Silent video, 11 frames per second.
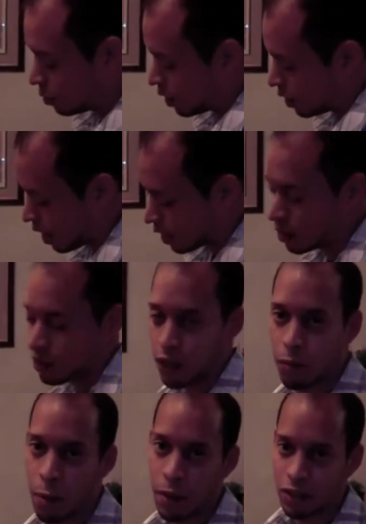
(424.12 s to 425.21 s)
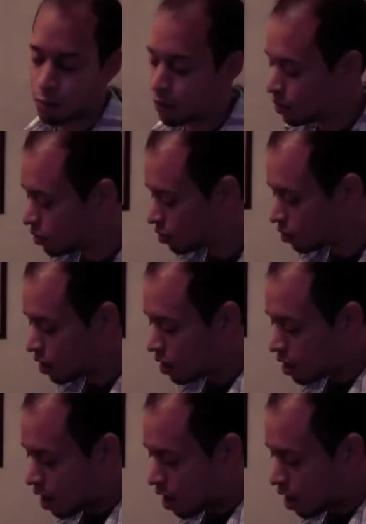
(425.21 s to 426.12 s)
but I can tell you about my experience.